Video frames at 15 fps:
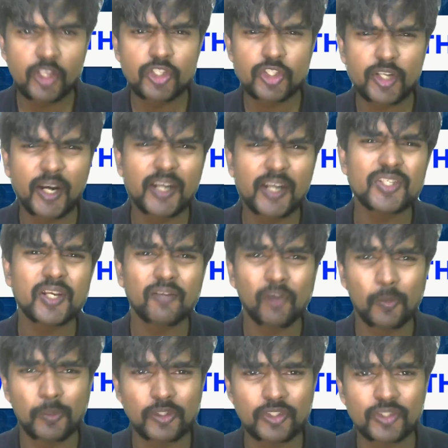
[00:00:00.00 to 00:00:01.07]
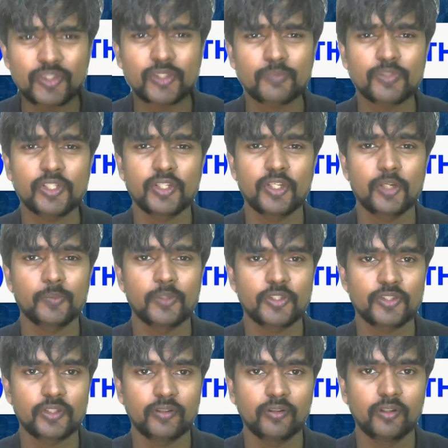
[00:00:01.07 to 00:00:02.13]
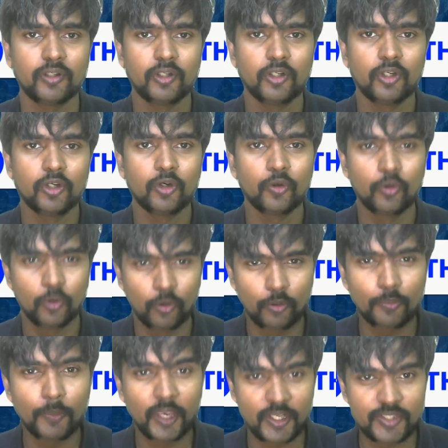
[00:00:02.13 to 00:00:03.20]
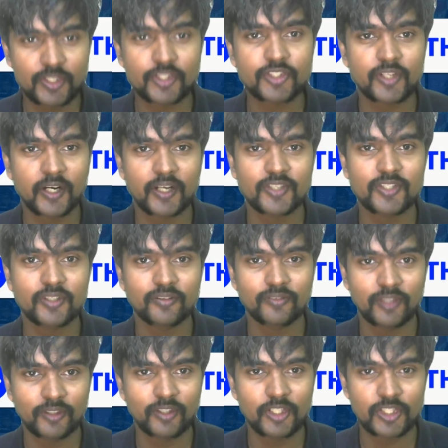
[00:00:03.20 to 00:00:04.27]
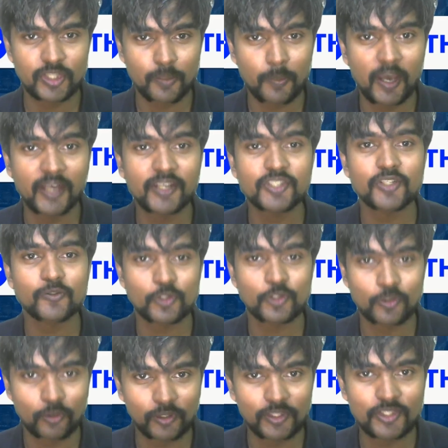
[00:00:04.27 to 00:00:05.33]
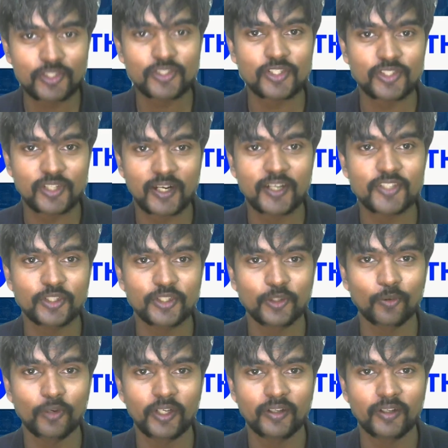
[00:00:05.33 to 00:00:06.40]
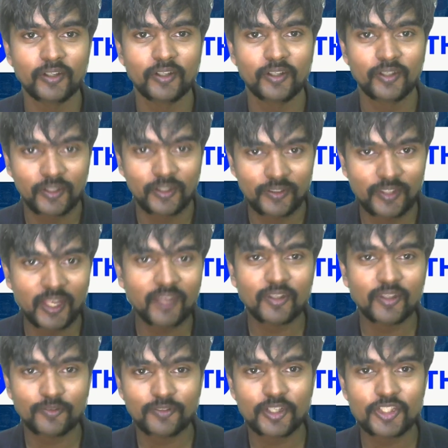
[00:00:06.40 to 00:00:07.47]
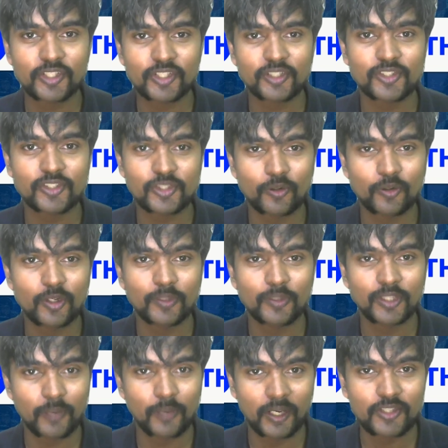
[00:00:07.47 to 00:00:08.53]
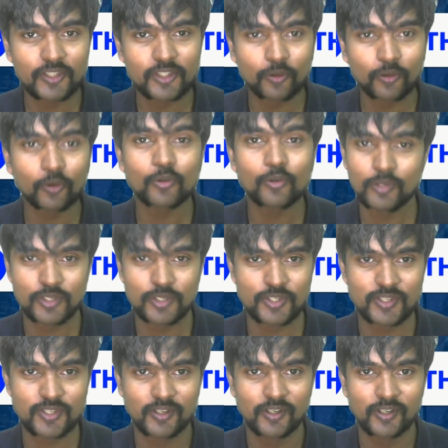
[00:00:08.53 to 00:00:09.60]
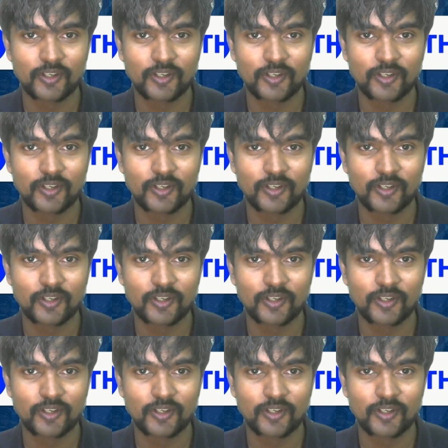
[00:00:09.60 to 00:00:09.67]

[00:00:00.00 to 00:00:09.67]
strategy level person, some senior person who makes that strategy. Then there is some manager who's told this is the strategy, do it. Then the fresher is told by the manager, go do this.